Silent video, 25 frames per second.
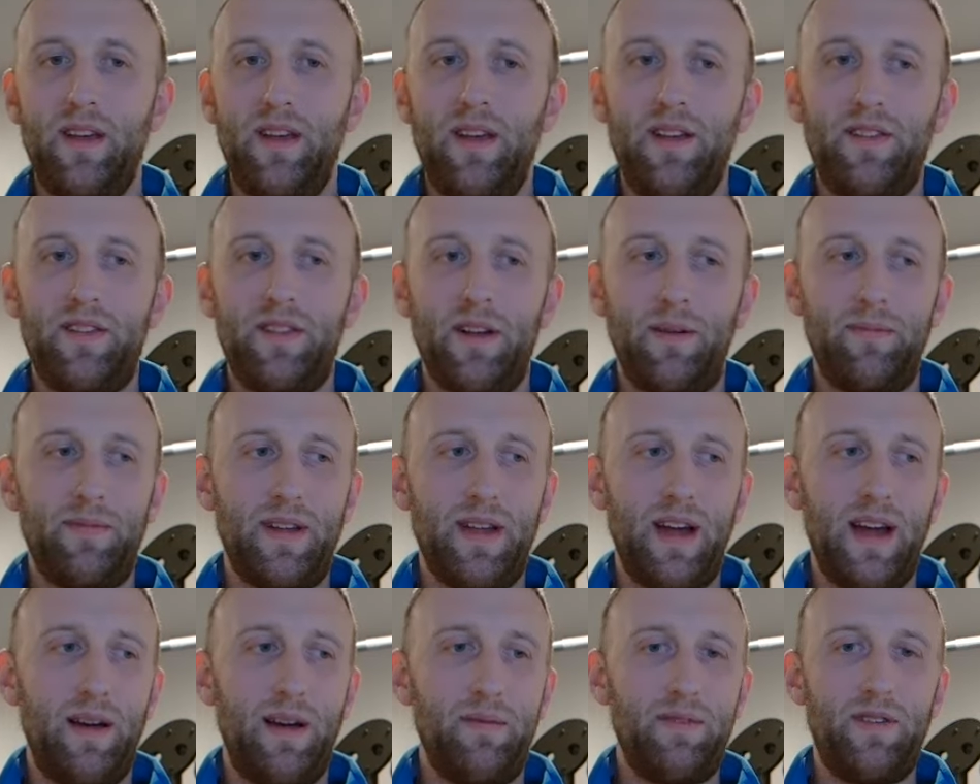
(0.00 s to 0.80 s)

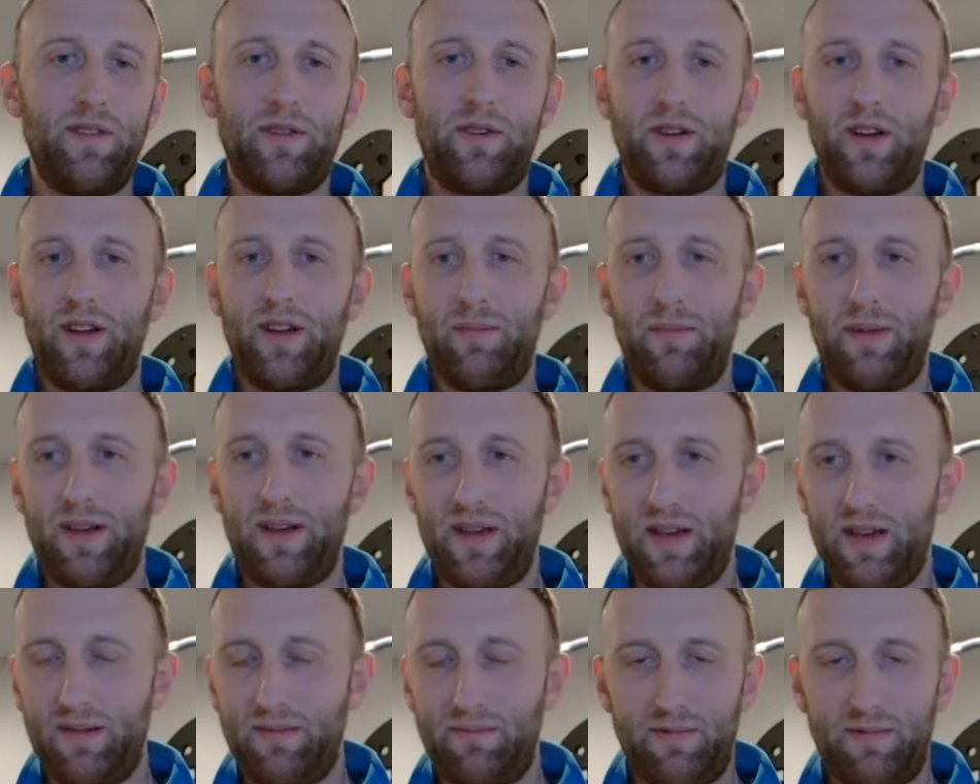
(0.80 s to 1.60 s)
Sometimes you could
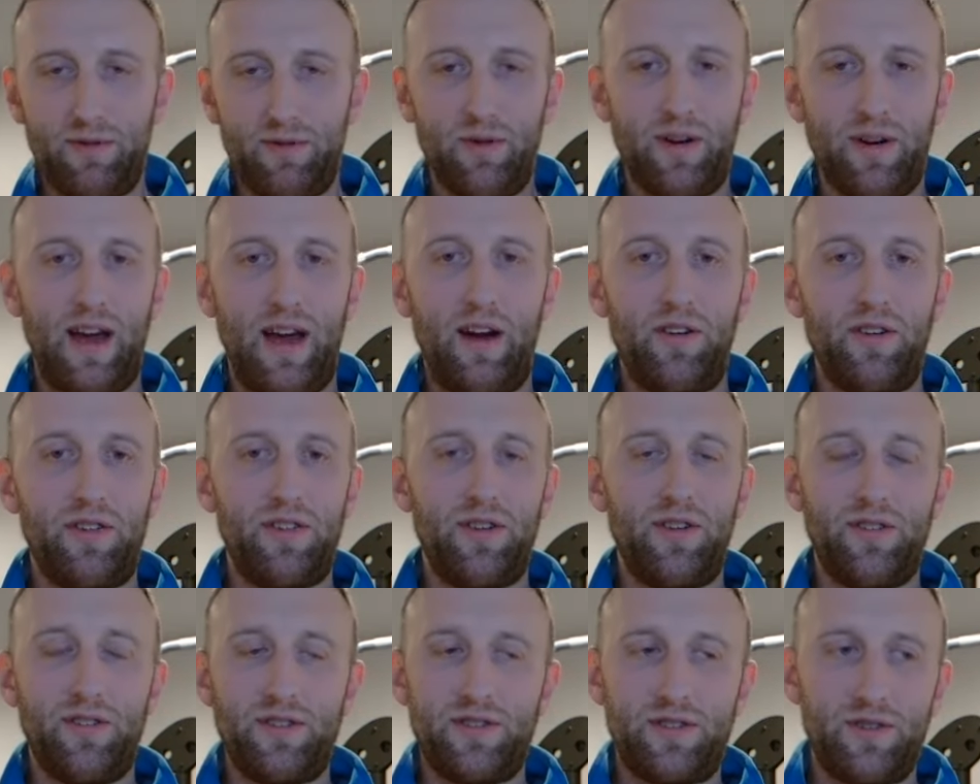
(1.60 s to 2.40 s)
be doing
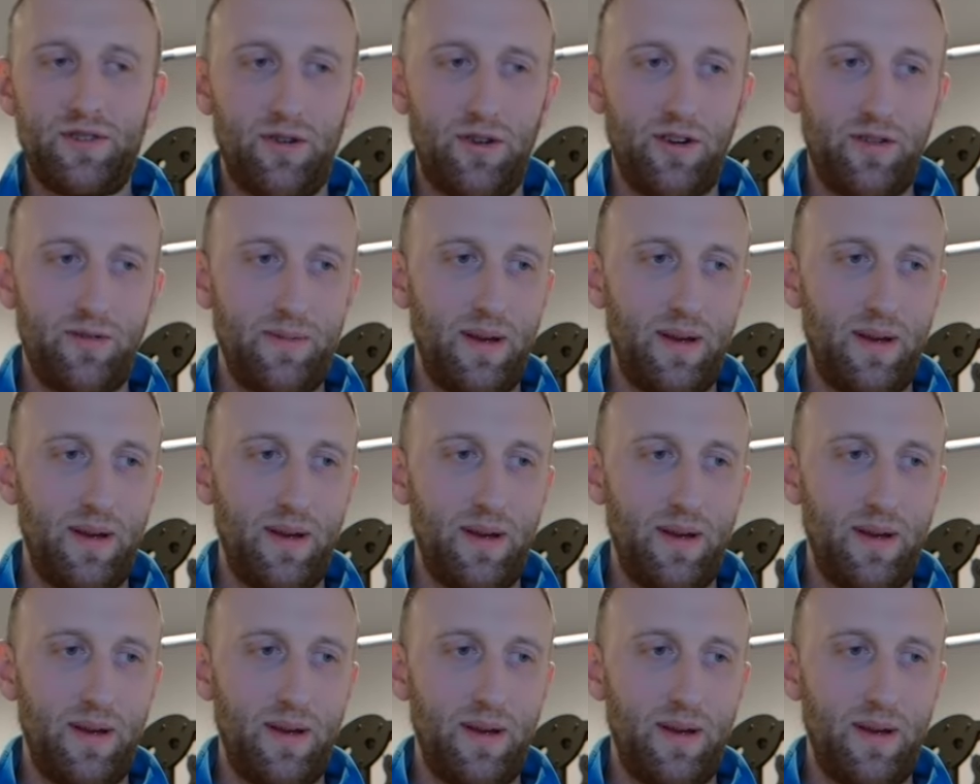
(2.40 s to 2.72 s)
household chores.